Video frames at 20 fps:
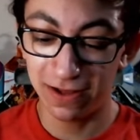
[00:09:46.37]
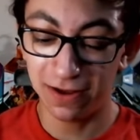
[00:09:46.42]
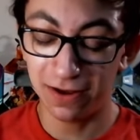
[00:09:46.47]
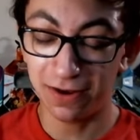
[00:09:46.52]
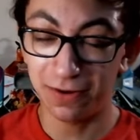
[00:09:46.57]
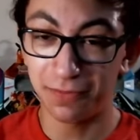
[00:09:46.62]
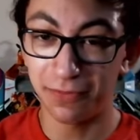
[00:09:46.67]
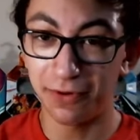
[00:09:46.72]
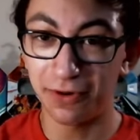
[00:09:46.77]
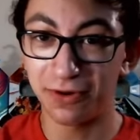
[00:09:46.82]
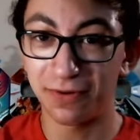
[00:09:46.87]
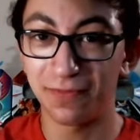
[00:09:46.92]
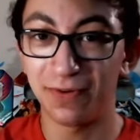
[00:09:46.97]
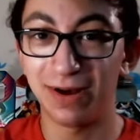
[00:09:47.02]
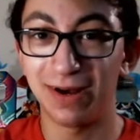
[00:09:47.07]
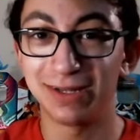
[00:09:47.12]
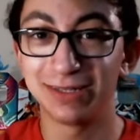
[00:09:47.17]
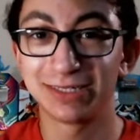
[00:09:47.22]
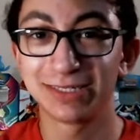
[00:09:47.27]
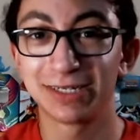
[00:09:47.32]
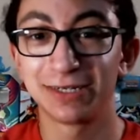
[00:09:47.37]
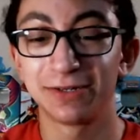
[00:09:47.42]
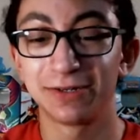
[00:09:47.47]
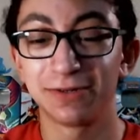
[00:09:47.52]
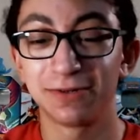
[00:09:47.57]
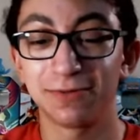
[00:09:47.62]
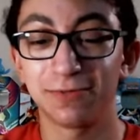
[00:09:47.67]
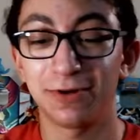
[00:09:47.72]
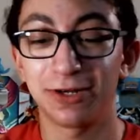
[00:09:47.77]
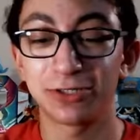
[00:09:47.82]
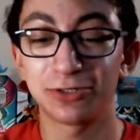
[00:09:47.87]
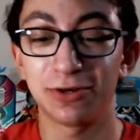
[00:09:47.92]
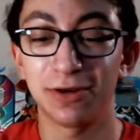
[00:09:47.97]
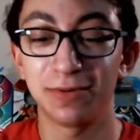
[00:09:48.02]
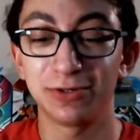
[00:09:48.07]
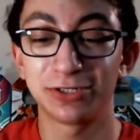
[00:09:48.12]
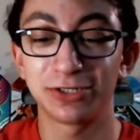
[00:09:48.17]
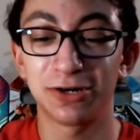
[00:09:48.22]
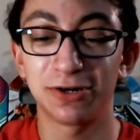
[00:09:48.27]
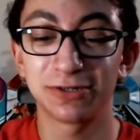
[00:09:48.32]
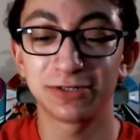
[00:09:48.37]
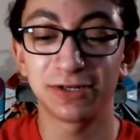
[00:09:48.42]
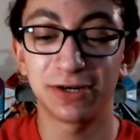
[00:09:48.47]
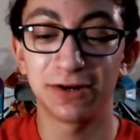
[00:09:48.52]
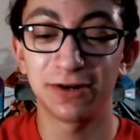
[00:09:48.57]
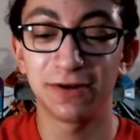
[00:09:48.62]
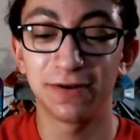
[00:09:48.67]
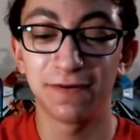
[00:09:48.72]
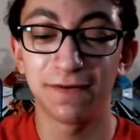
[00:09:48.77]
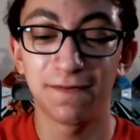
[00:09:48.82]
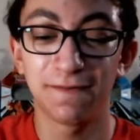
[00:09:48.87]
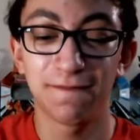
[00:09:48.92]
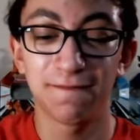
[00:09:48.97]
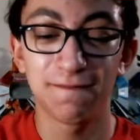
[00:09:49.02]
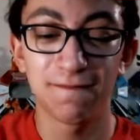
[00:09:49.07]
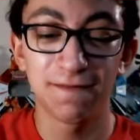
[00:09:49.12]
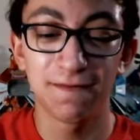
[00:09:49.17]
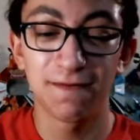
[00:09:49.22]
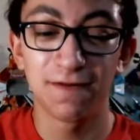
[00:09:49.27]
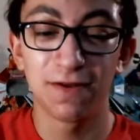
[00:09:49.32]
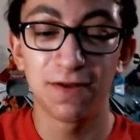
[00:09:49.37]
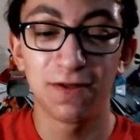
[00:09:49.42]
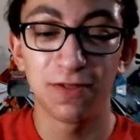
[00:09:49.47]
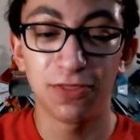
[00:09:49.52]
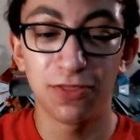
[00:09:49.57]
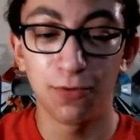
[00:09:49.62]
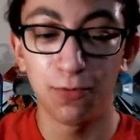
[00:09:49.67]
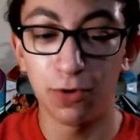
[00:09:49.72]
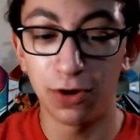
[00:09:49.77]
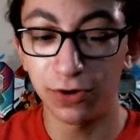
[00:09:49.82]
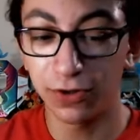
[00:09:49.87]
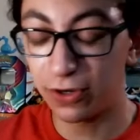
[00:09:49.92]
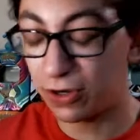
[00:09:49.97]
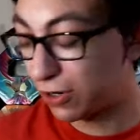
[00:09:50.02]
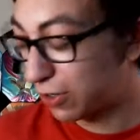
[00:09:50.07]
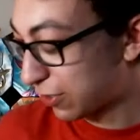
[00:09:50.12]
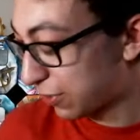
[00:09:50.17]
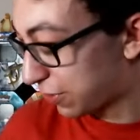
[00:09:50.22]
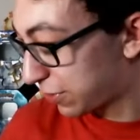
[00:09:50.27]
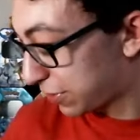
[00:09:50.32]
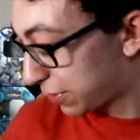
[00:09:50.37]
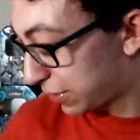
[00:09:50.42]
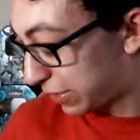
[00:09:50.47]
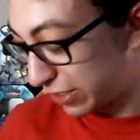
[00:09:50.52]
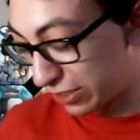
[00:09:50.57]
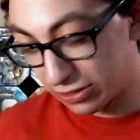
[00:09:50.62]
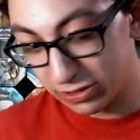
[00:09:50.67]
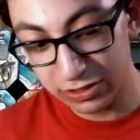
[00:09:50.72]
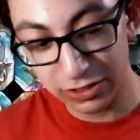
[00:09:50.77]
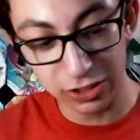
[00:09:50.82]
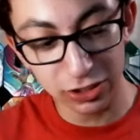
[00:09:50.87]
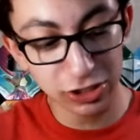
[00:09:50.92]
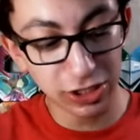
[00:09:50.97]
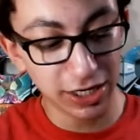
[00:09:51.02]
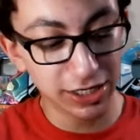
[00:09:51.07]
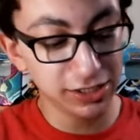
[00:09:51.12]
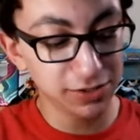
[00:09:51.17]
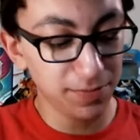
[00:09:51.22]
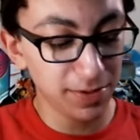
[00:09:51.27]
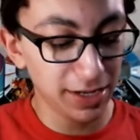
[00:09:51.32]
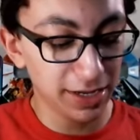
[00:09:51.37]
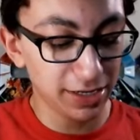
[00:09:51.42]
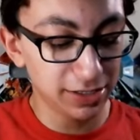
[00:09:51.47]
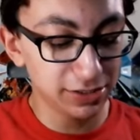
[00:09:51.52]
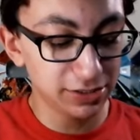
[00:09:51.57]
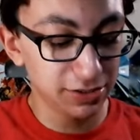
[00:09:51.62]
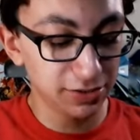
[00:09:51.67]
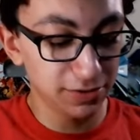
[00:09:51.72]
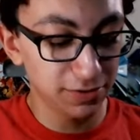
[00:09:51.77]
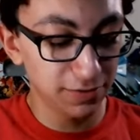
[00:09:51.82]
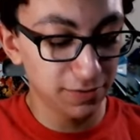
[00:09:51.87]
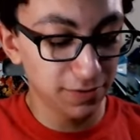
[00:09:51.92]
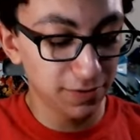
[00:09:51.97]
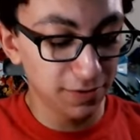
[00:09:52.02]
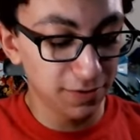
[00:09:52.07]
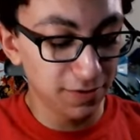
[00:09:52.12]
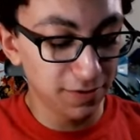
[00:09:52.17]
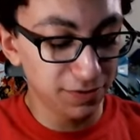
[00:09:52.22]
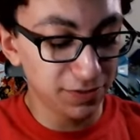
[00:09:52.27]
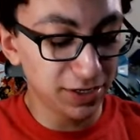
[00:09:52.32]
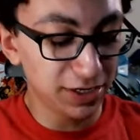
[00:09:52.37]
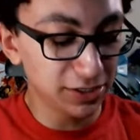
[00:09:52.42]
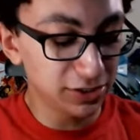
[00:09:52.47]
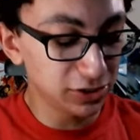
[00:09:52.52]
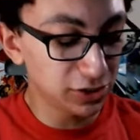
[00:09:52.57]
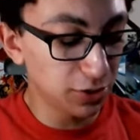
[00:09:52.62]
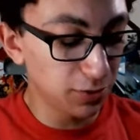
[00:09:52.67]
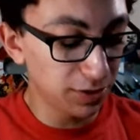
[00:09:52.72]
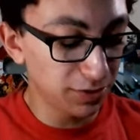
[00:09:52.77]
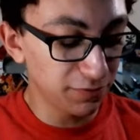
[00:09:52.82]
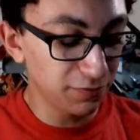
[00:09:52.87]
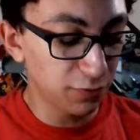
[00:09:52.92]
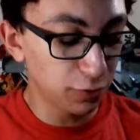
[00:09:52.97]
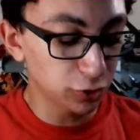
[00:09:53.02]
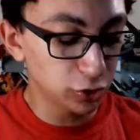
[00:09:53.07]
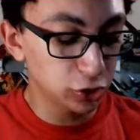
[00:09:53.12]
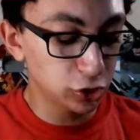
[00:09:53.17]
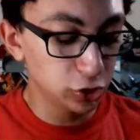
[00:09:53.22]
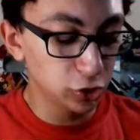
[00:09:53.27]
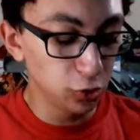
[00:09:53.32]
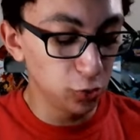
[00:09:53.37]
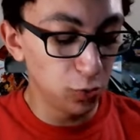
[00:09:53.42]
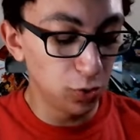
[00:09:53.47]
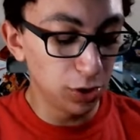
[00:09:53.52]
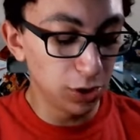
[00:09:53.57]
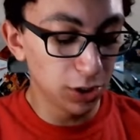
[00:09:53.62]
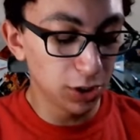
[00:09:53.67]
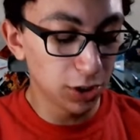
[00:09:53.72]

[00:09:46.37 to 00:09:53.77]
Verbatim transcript: Unbroken Bonds, Reshiram and Charizard. The one card in such high demand that it is going for $200.